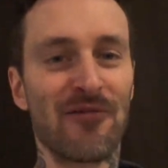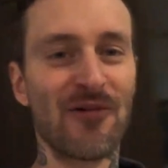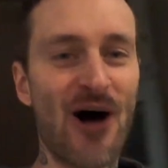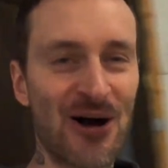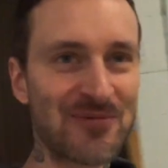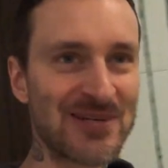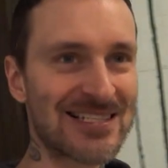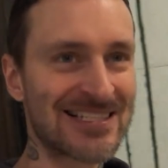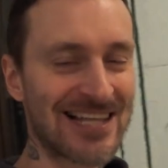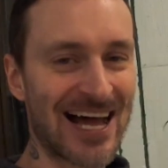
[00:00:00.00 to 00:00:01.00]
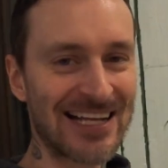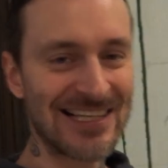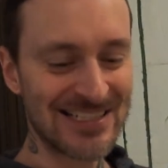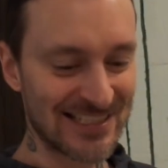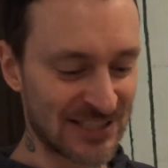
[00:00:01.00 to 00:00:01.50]
Vlogmas is not
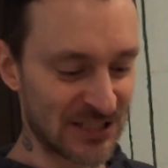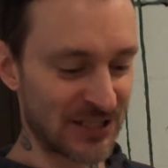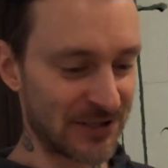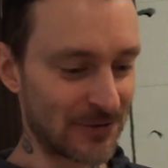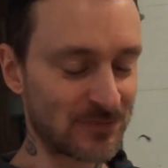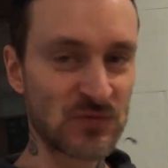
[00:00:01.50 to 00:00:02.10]
easy to do.